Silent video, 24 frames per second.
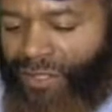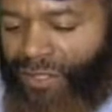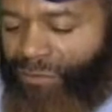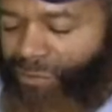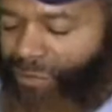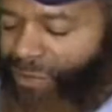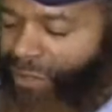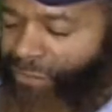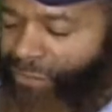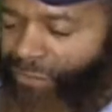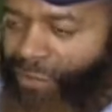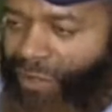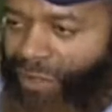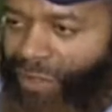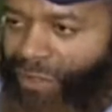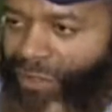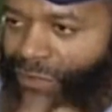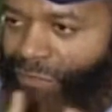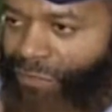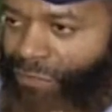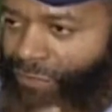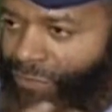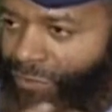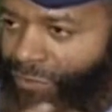We love all
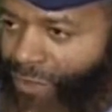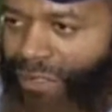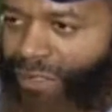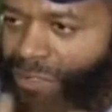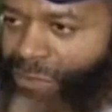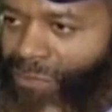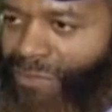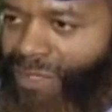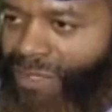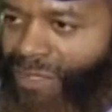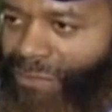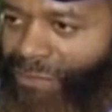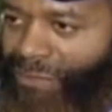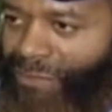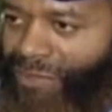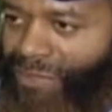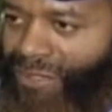of our imams, and